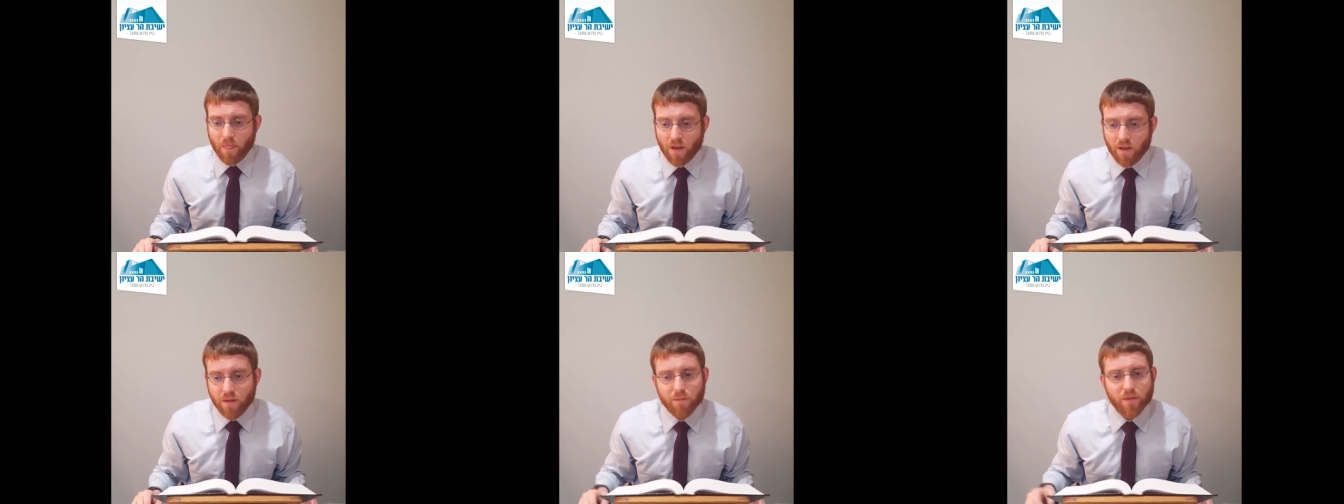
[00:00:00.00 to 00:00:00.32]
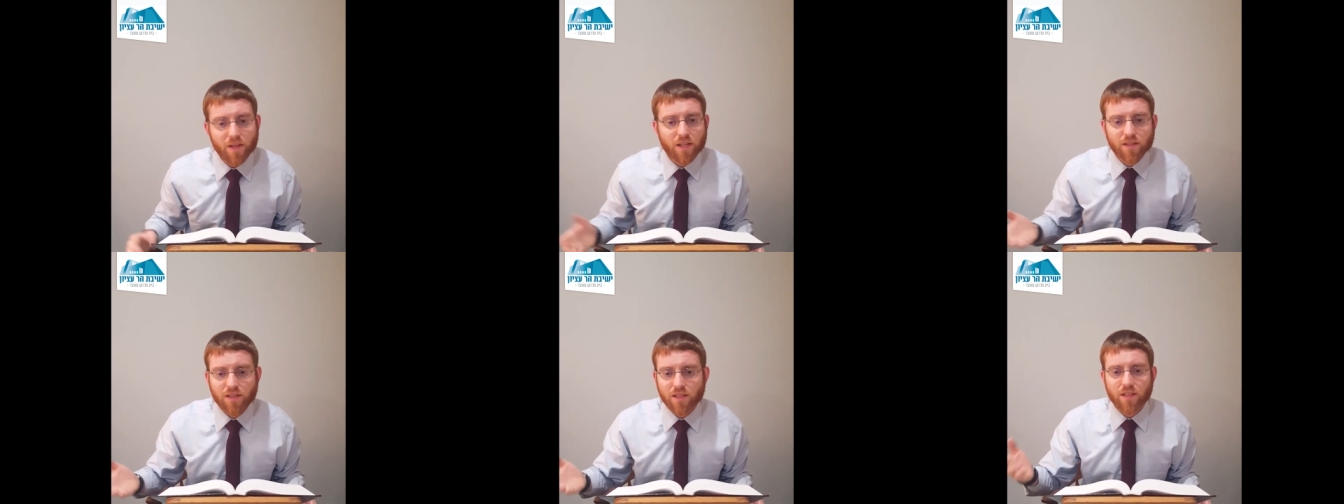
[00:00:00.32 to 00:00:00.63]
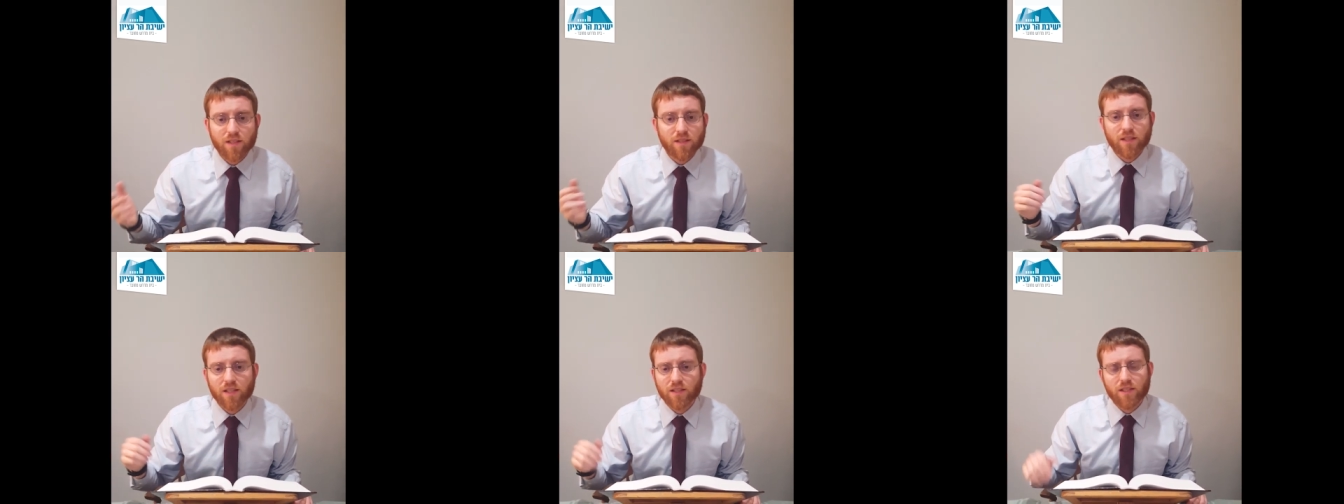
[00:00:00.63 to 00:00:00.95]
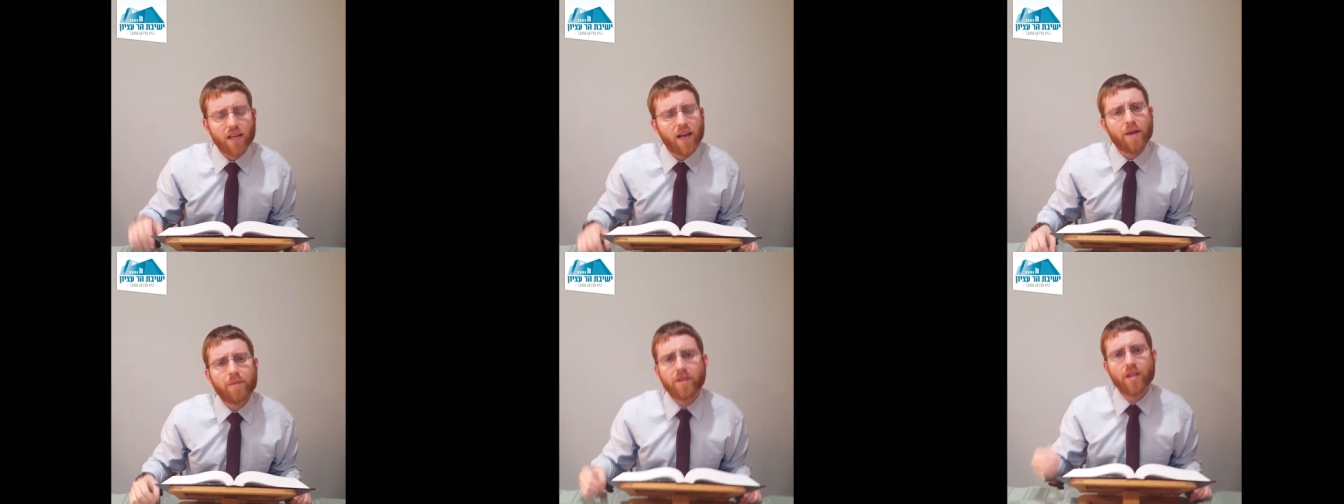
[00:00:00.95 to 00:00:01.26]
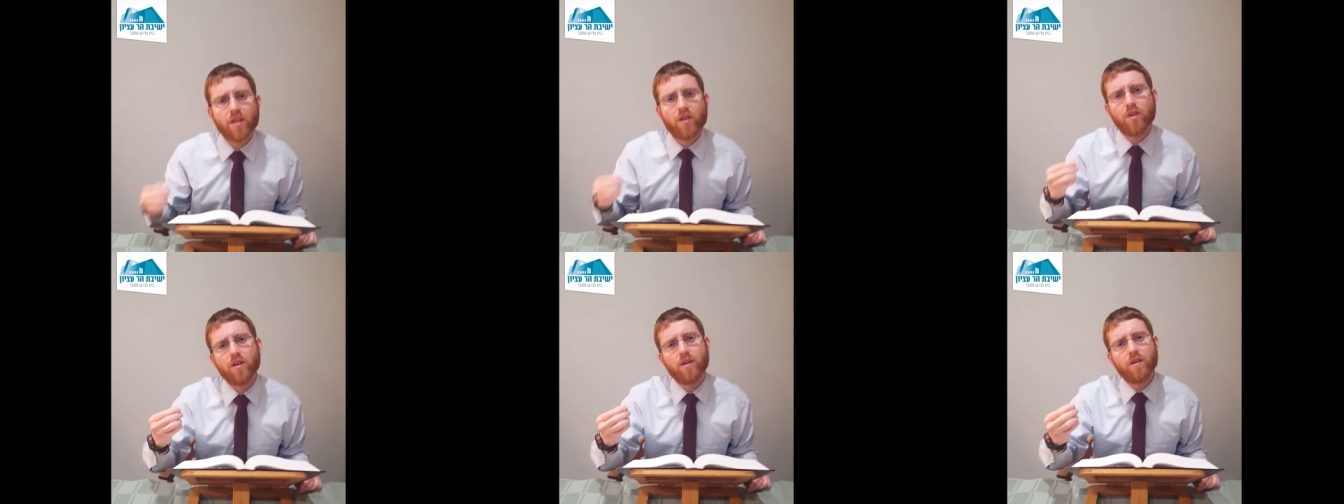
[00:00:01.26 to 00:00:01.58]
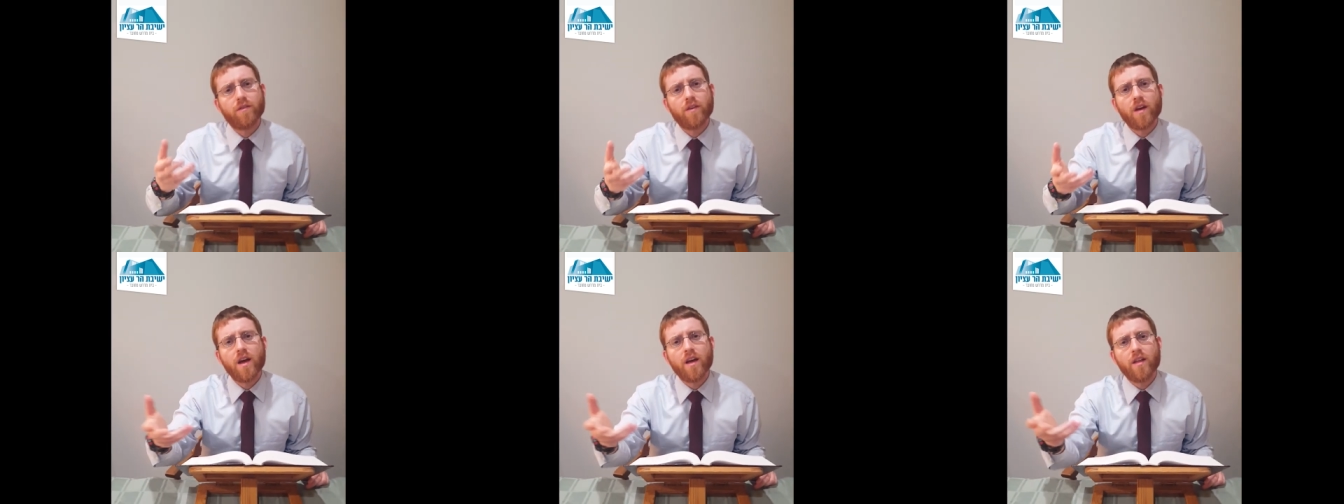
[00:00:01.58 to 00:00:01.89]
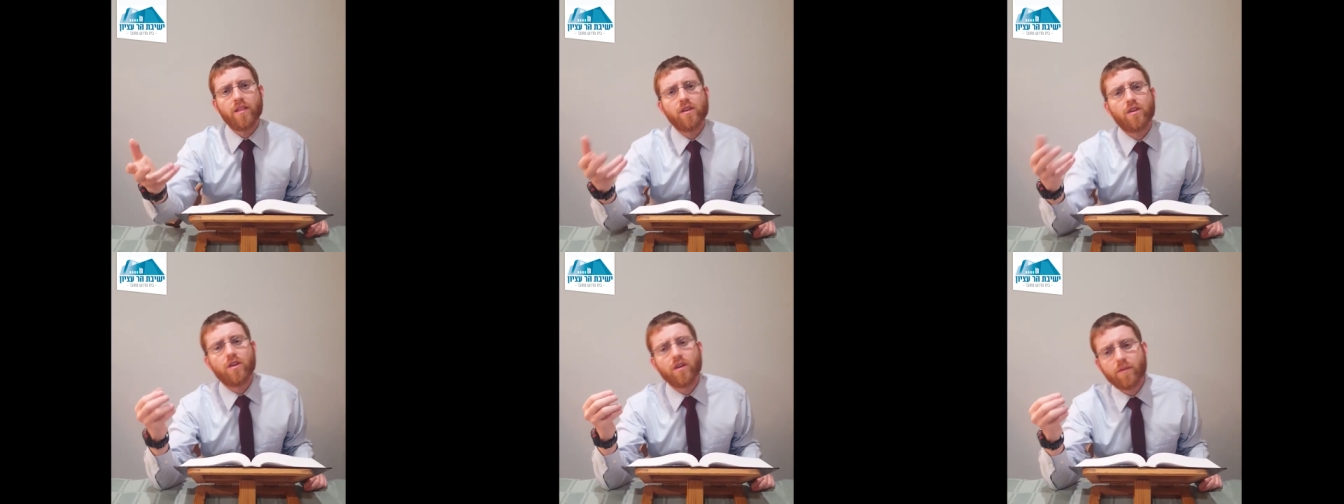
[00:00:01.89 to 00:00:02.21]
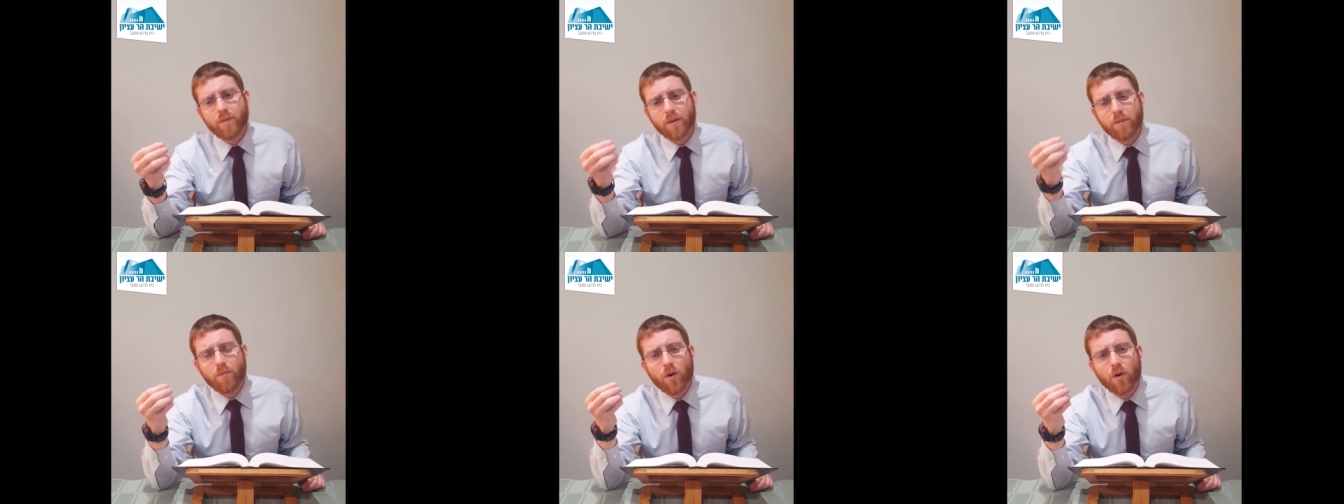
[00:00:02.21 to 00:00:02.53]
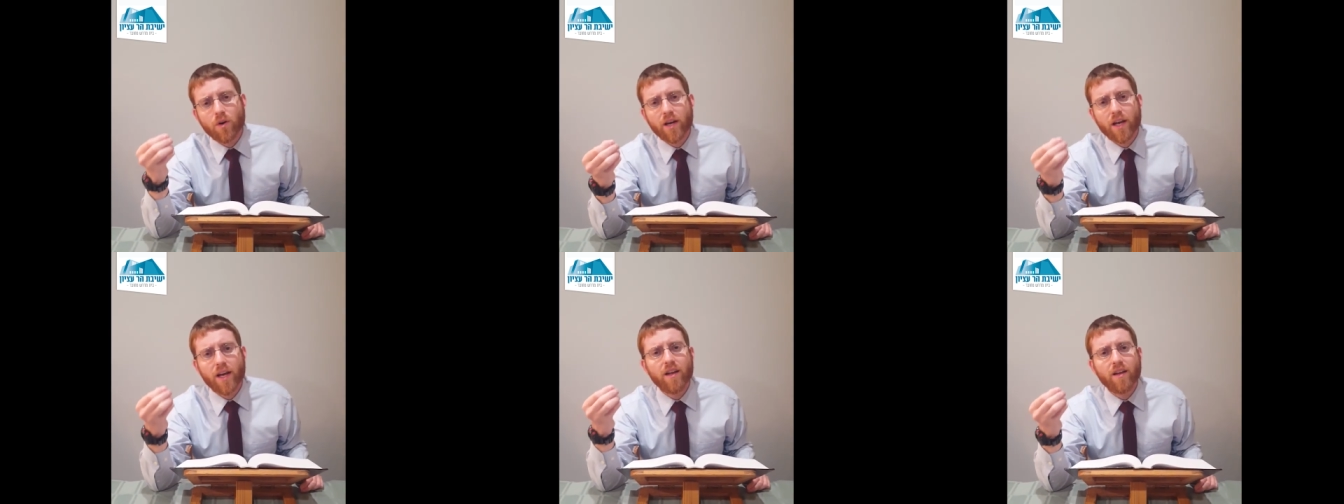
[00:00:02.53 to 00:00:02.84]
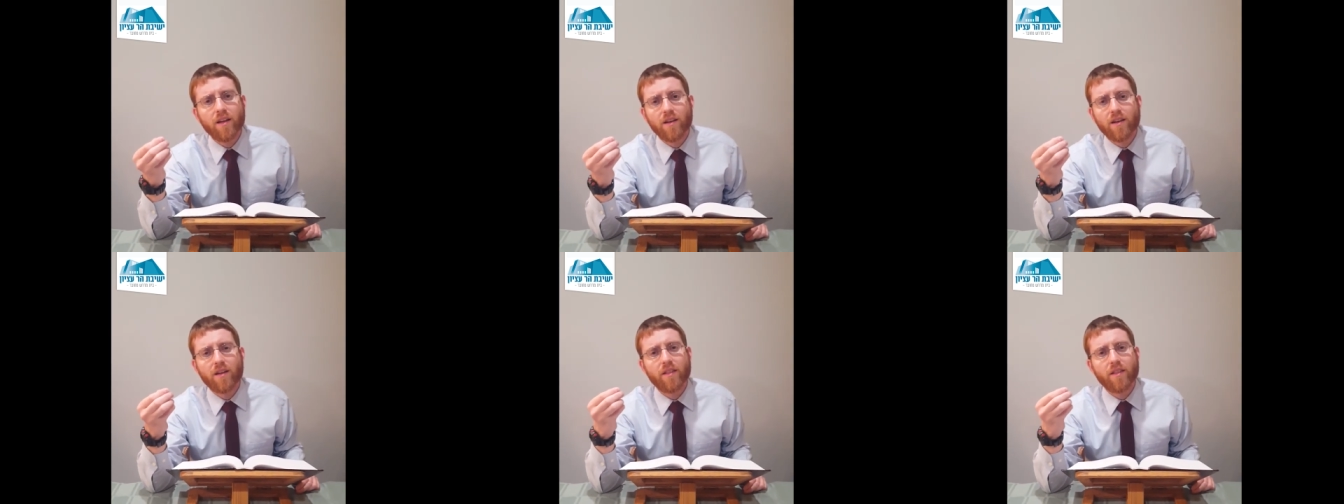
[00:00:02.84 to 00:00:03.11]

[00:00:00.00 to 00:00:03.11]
And Midas then says, "Yeah, but they could have. They could have been moche.